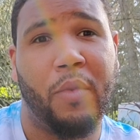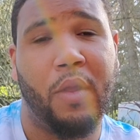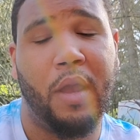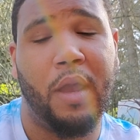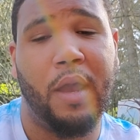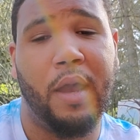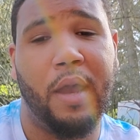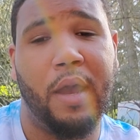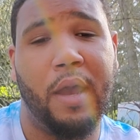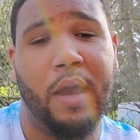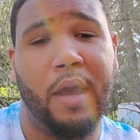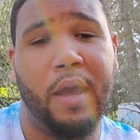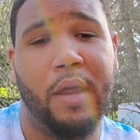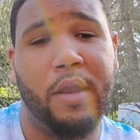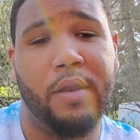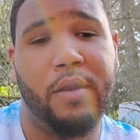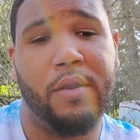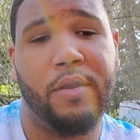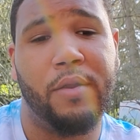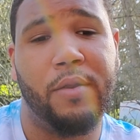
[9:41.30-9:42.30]

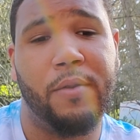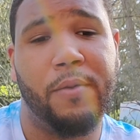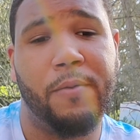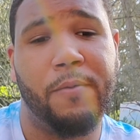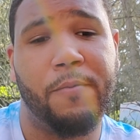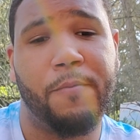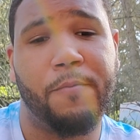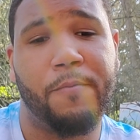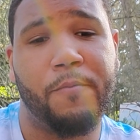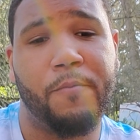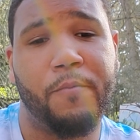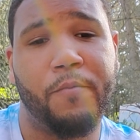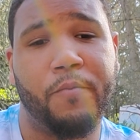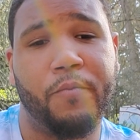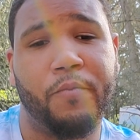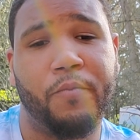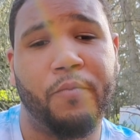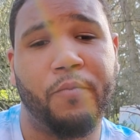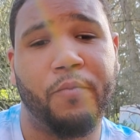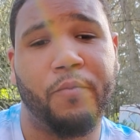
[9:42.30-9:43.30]
And
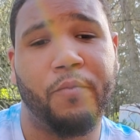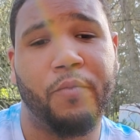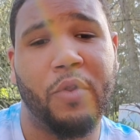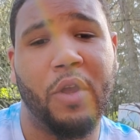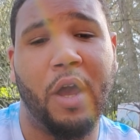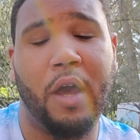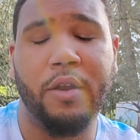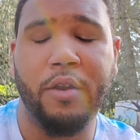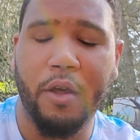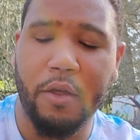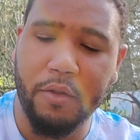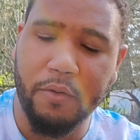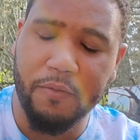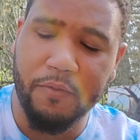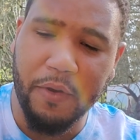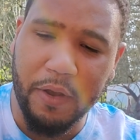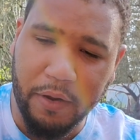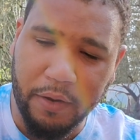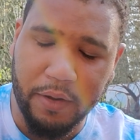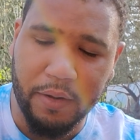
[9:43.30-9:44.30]
another
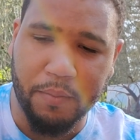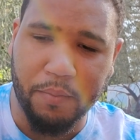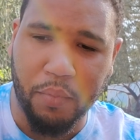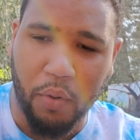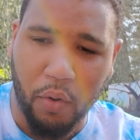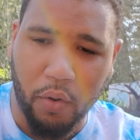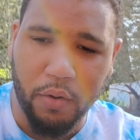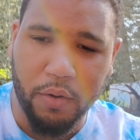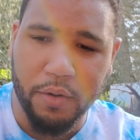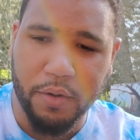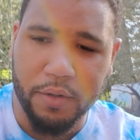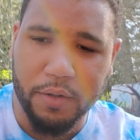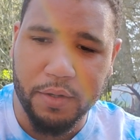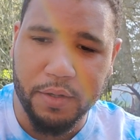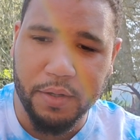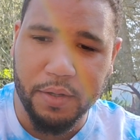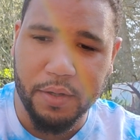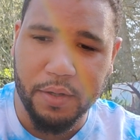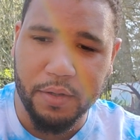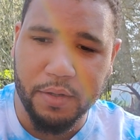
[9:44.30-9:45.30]
very important
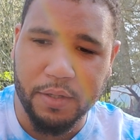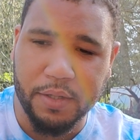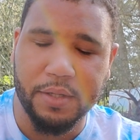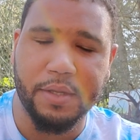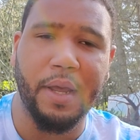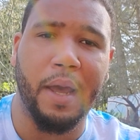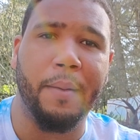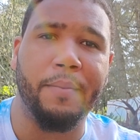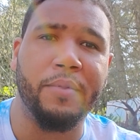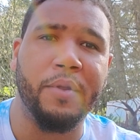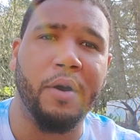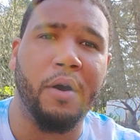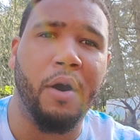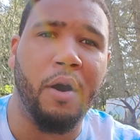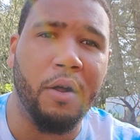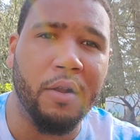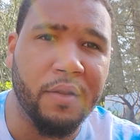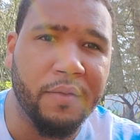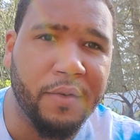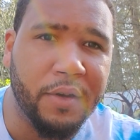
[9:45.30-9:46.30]
step that
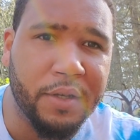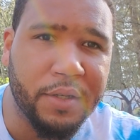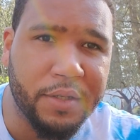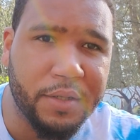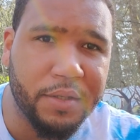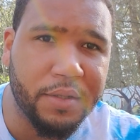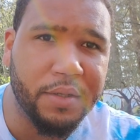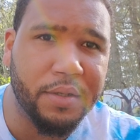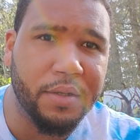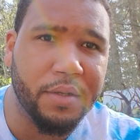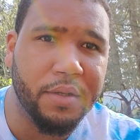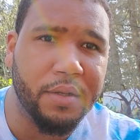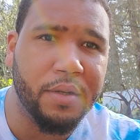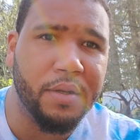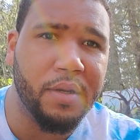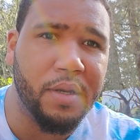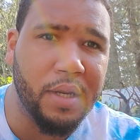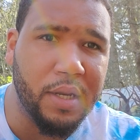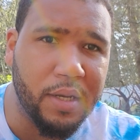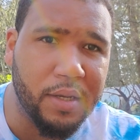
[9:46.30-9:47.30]
all of us
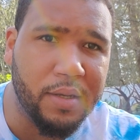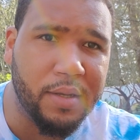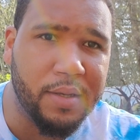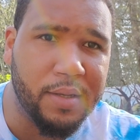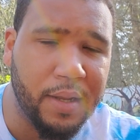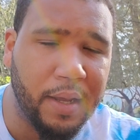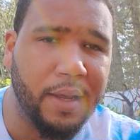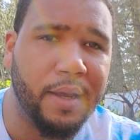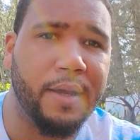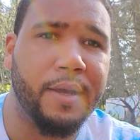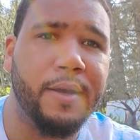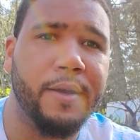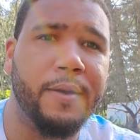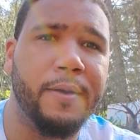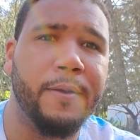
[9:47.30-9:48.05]
need to take